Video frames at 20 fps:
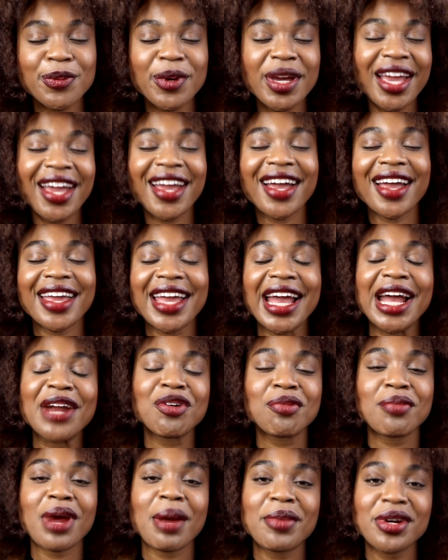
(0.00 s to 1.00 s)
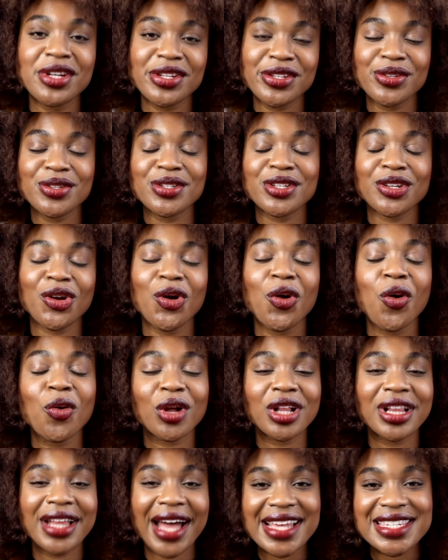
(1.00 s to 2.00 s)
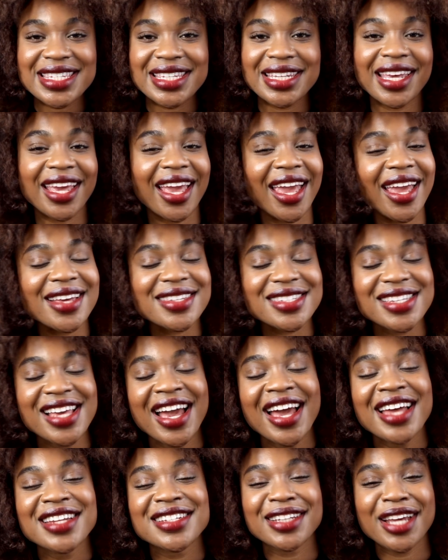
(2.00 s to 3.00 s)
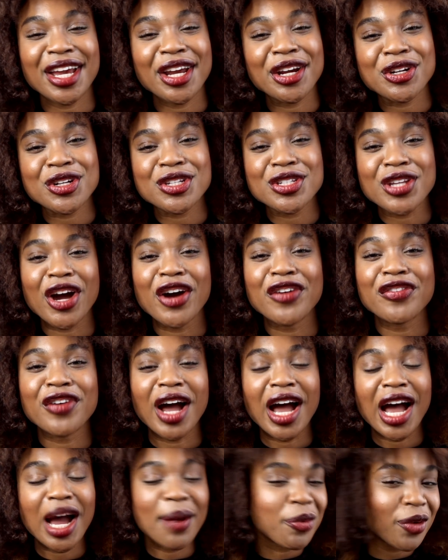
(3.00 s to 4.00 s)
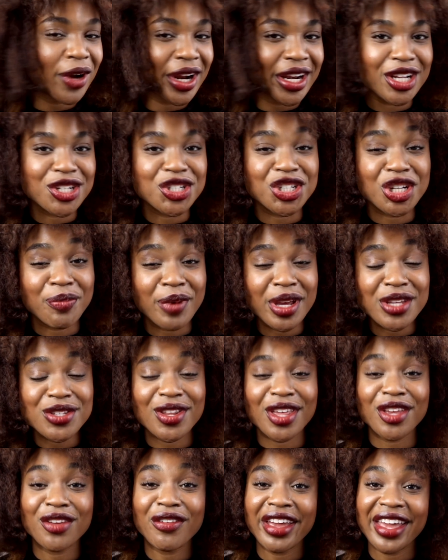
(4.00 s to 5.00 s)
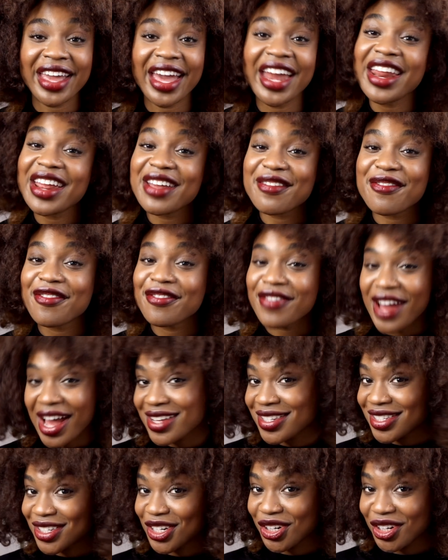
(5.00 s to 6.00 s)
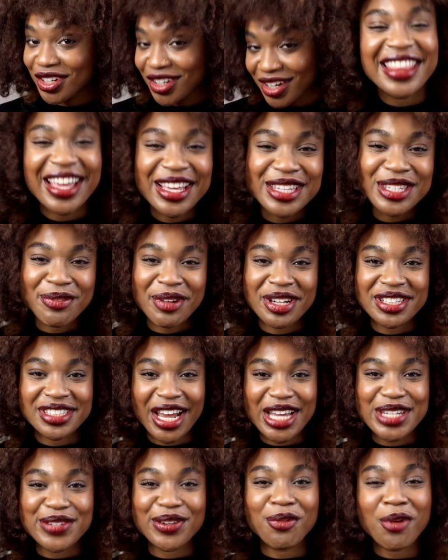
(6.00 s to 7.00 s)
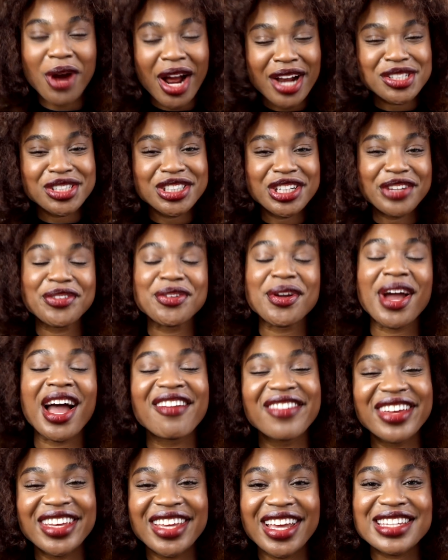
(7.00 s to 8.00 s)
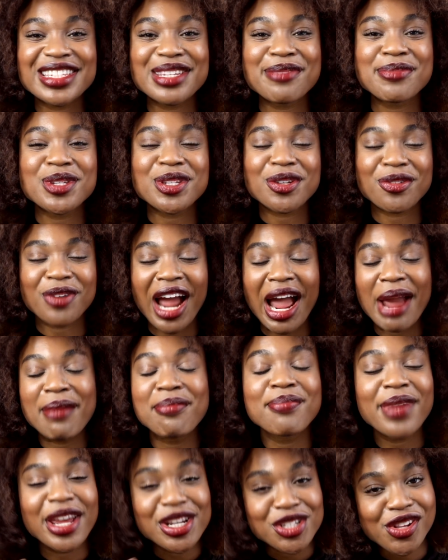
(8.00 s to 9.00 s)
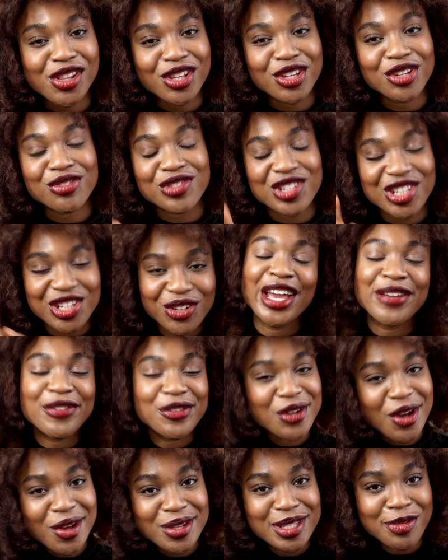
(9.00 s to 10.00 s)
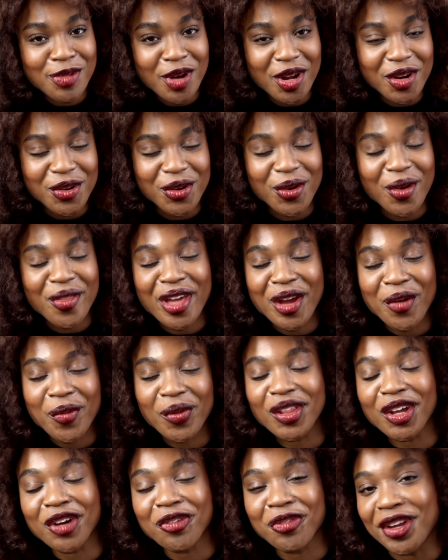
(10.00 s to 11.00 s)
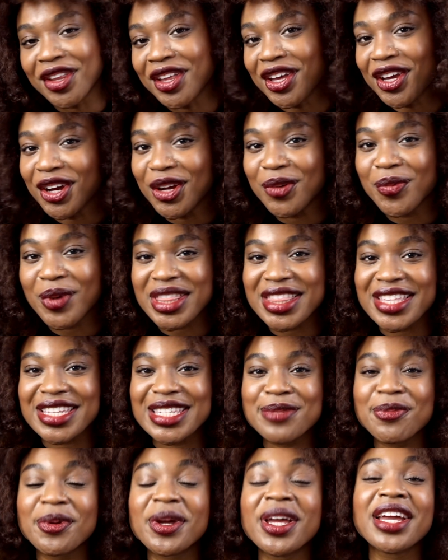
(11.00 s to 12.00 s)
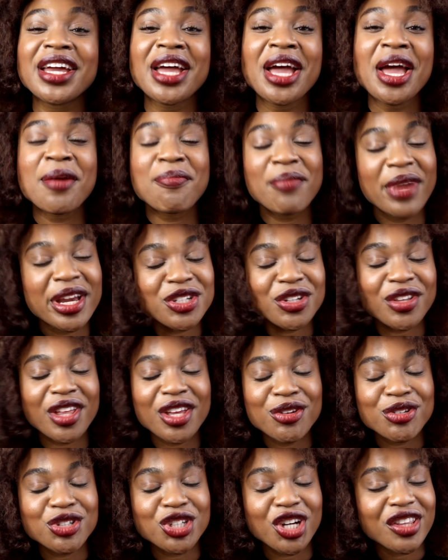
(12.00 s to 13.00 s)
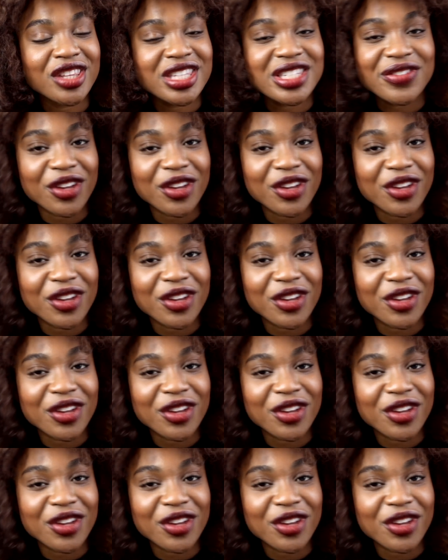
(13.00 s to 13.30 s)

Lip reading: wig, again, remember to use the code ClassyKinks to get yourself upgraded shipping so that you can get it faster. Thanks so much guys for watching. If you haven't yet subscribed, make sure that you do. If you know someone who you think would look really good with this wig, make sure that you share this